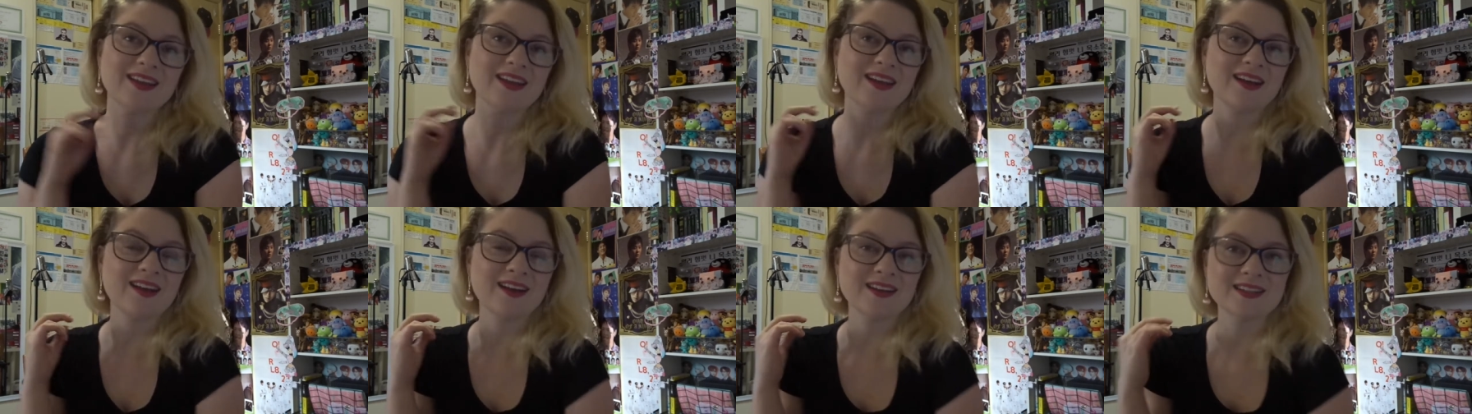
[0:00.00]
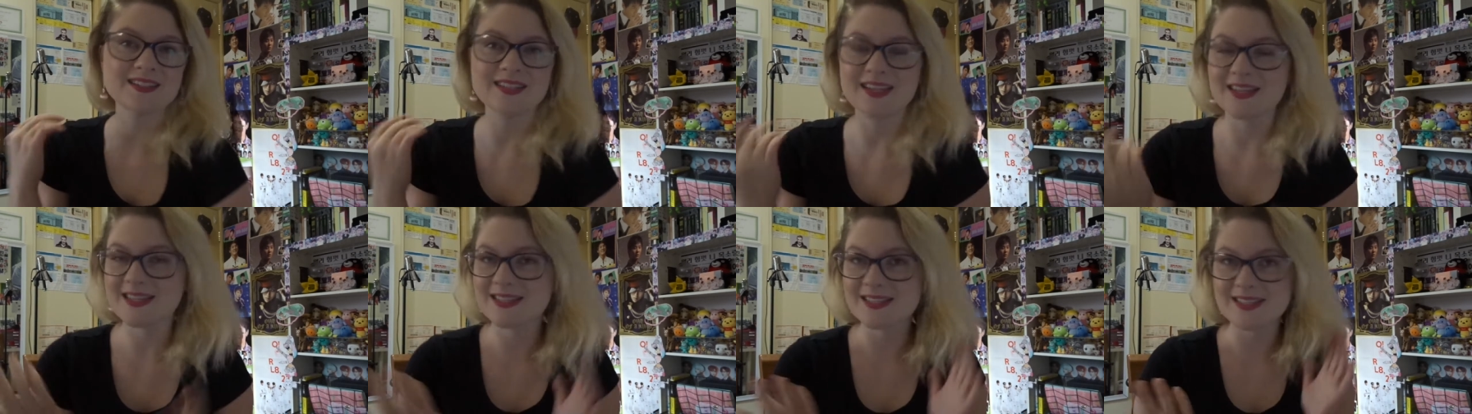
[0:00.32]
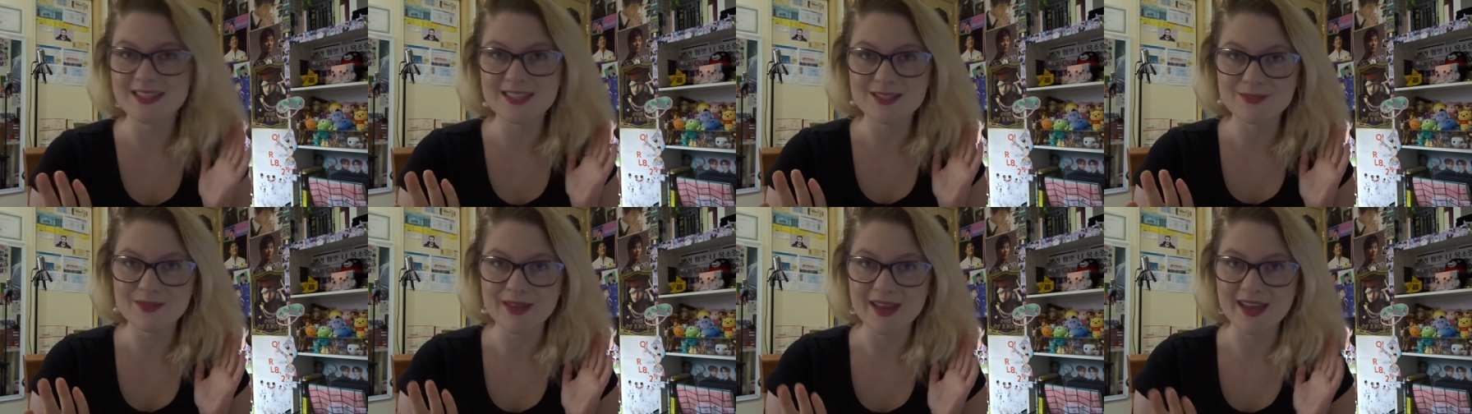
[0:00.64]
are day
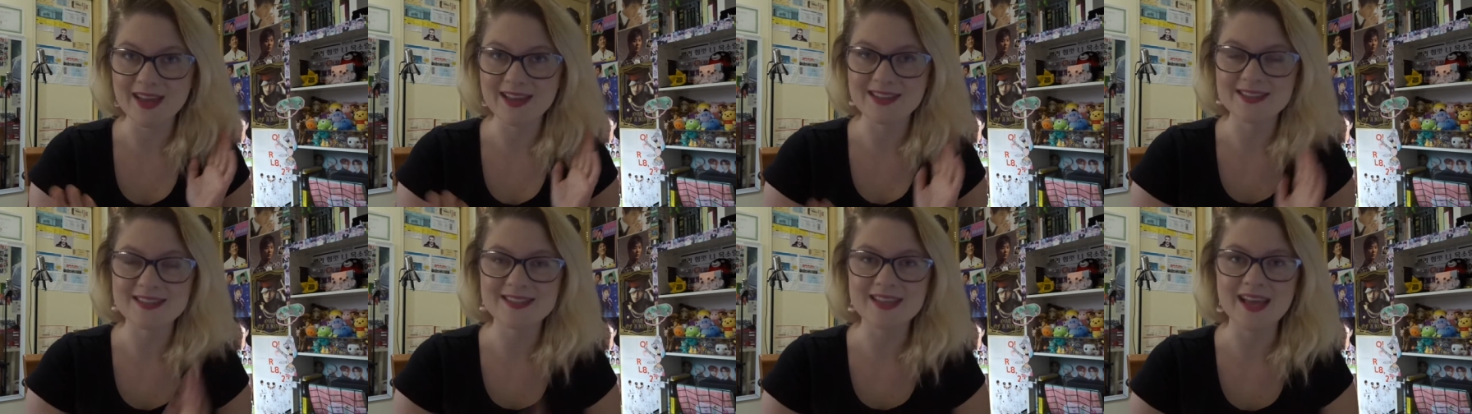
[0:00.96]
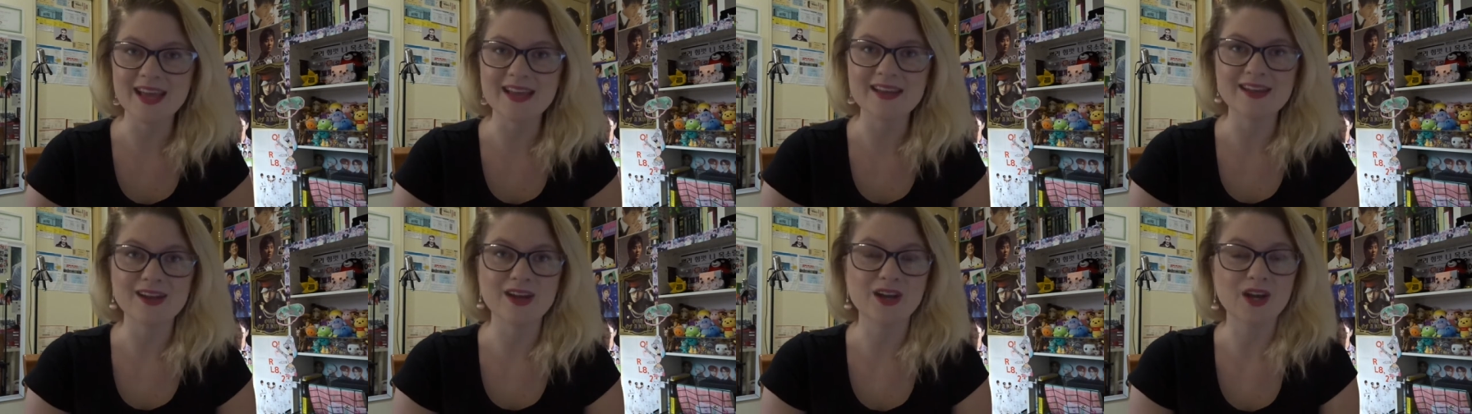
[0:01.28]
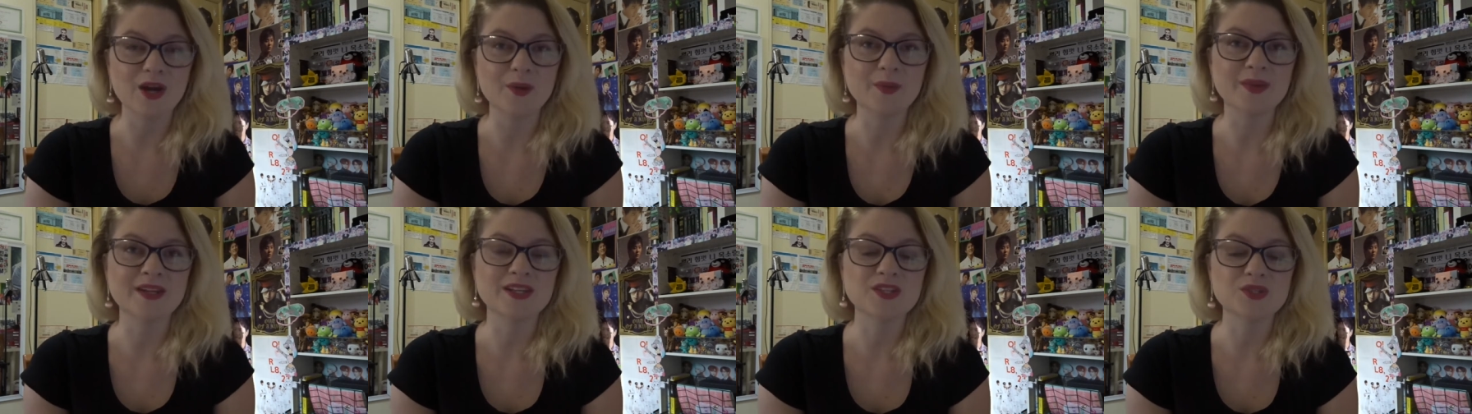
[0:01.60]
six fans and are
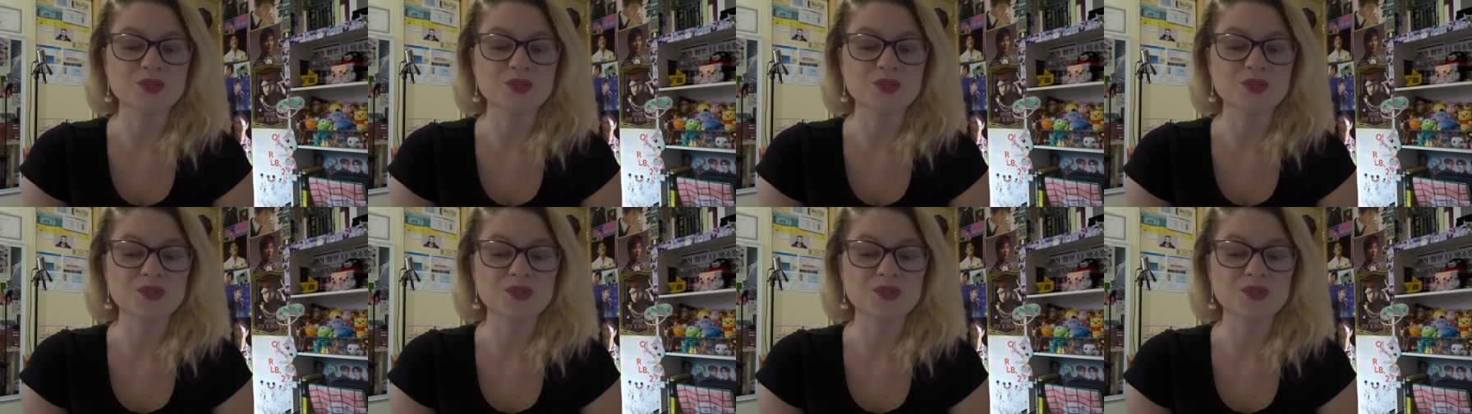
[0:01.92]
going